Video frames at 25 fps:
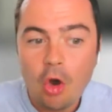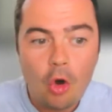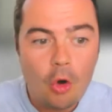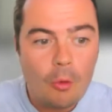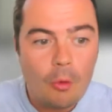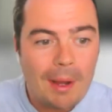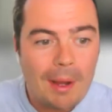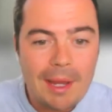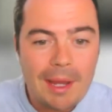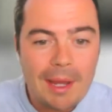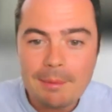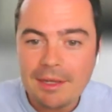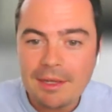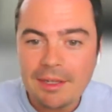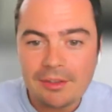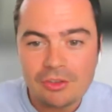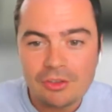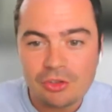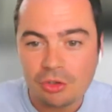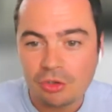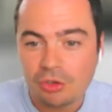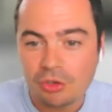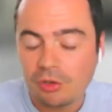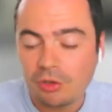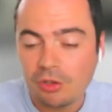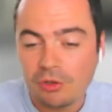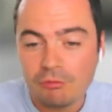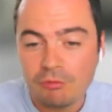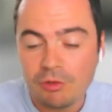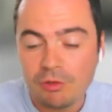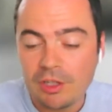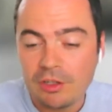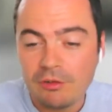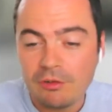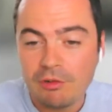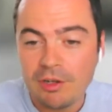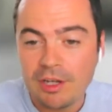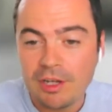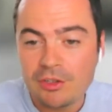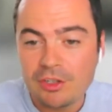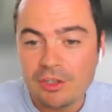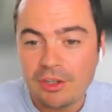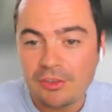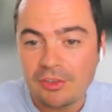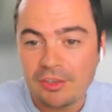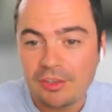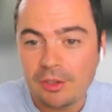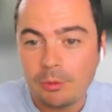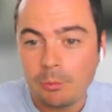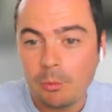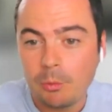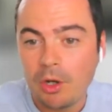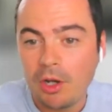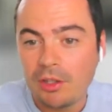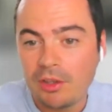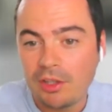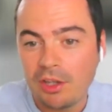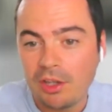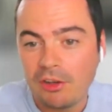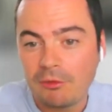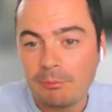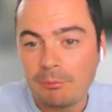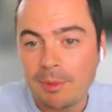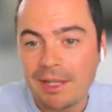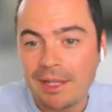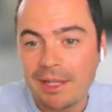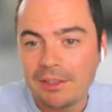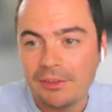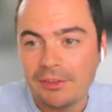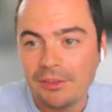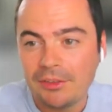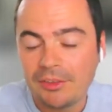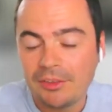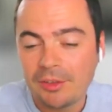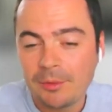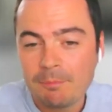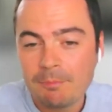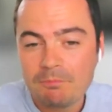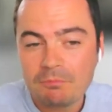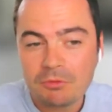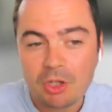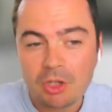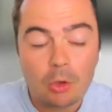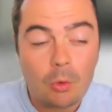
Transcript: Or maybe it's just readjusting the work-life balance.